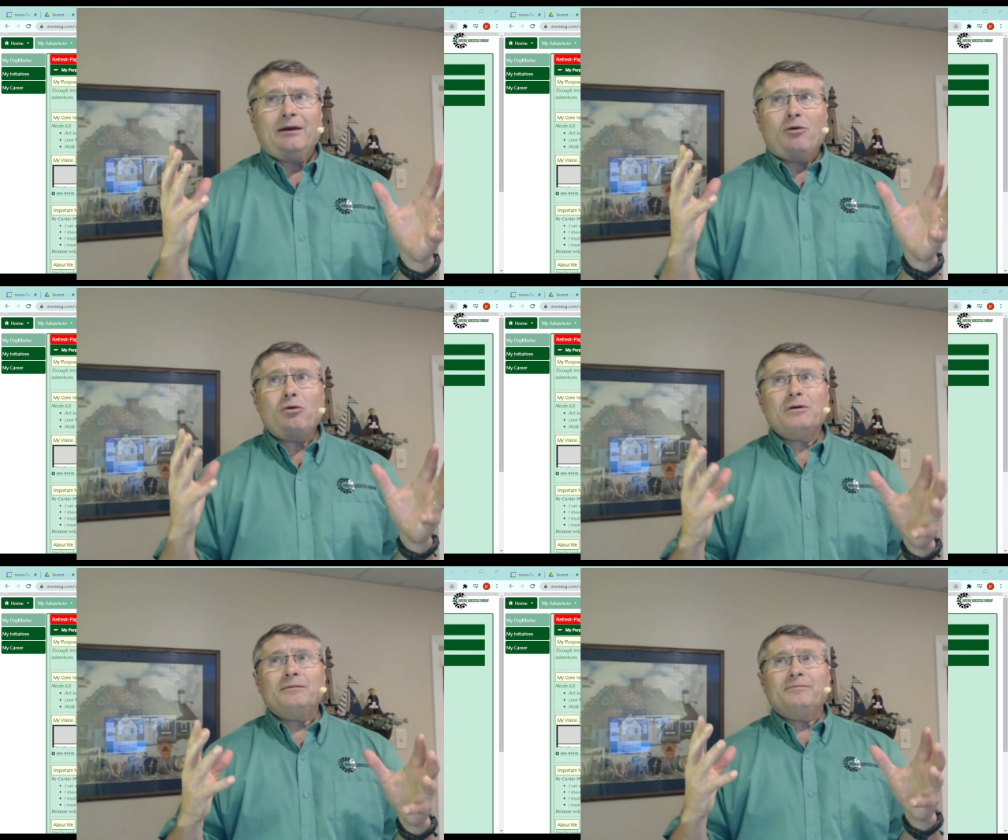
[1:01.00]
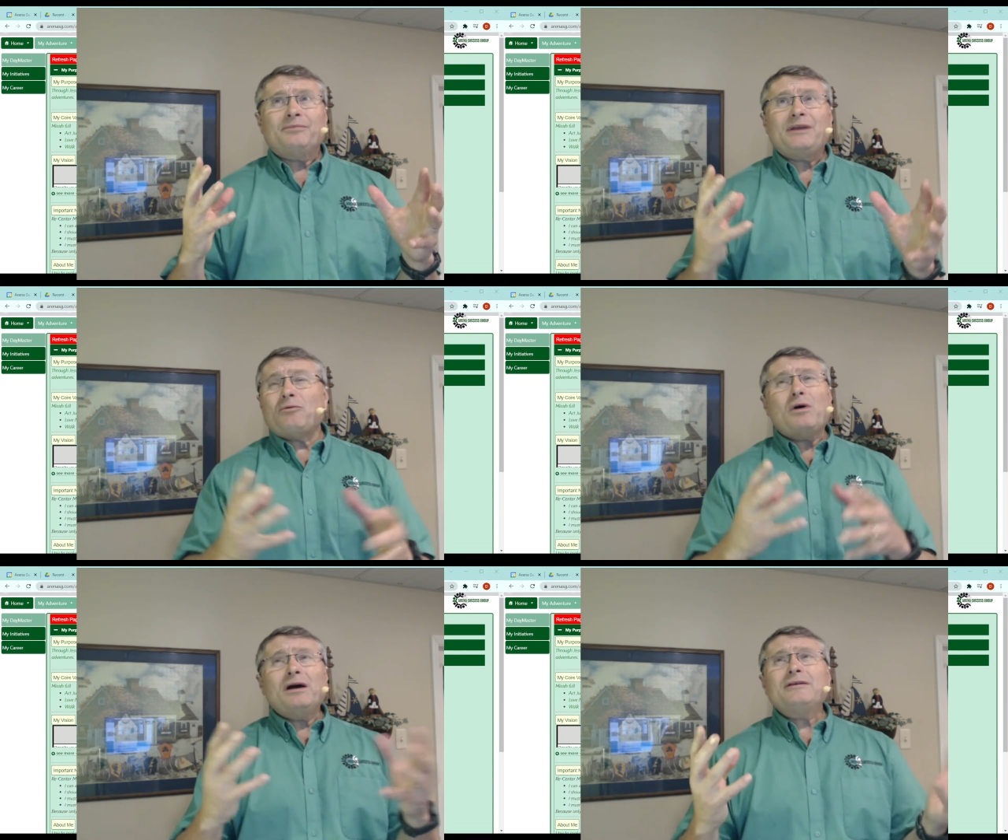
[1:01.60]
Or they
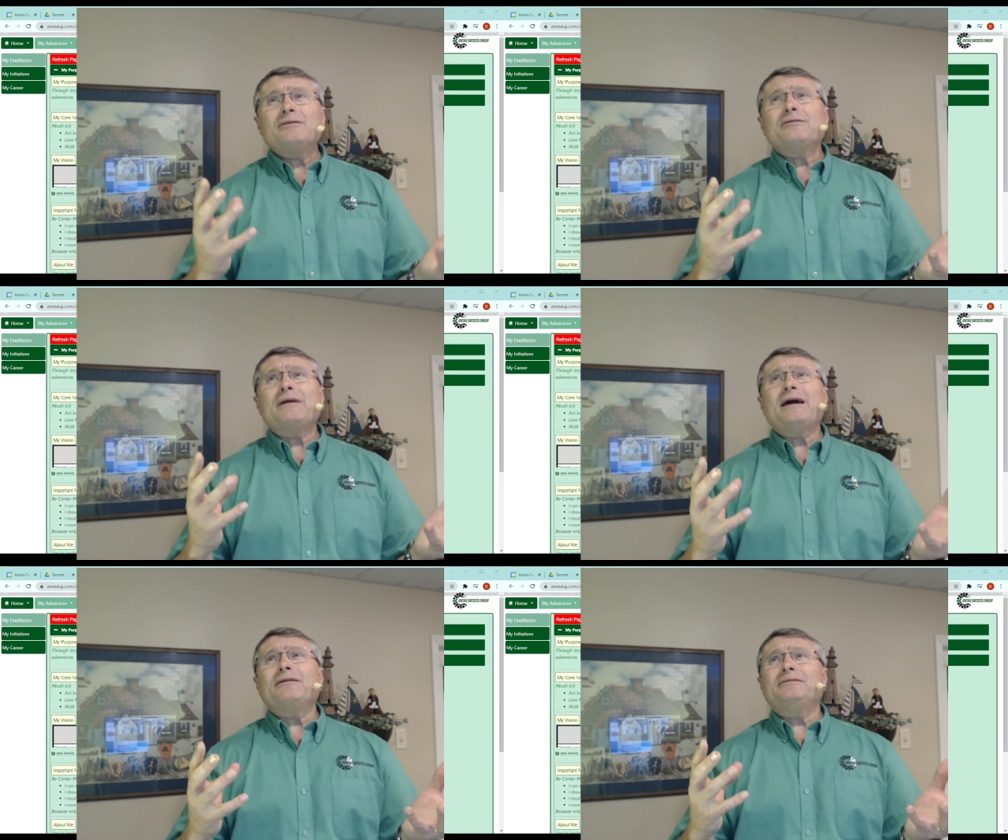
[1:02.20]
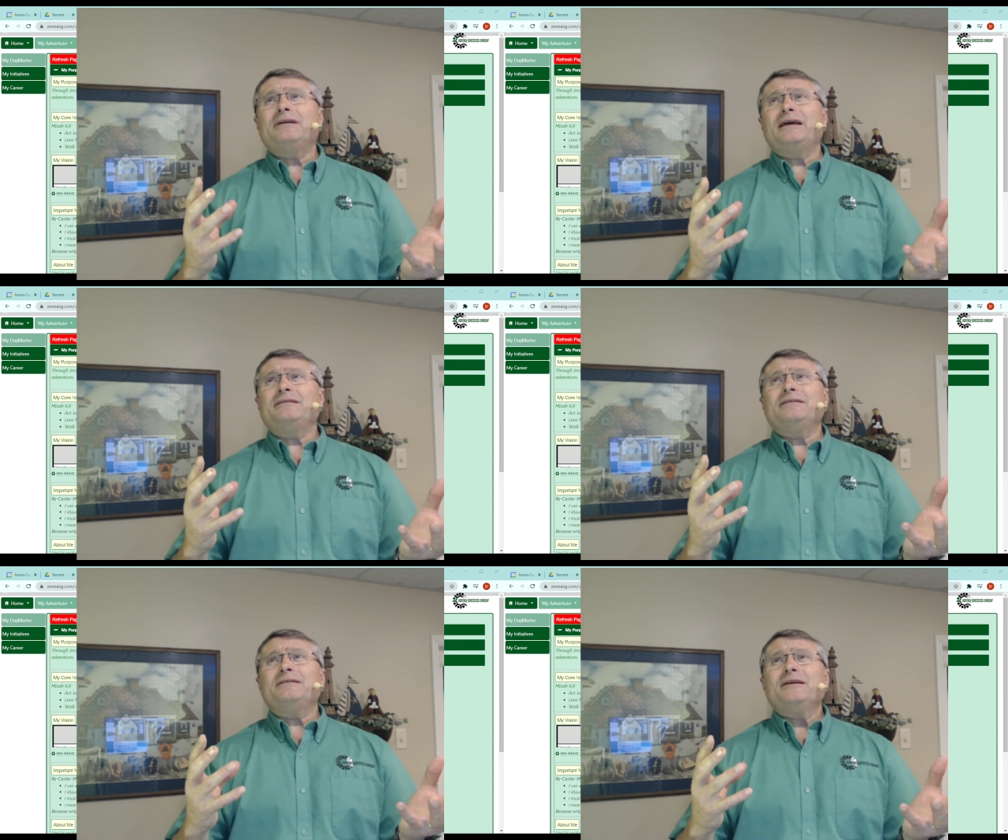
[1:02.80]
wander around,
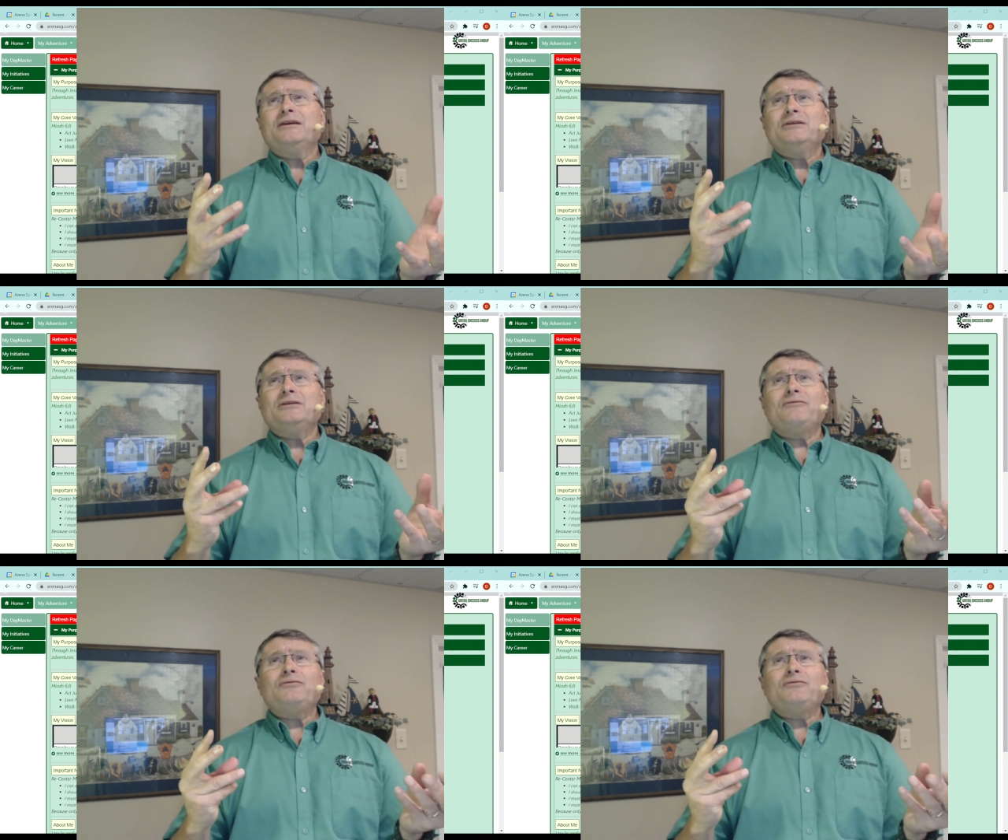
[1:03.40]
and if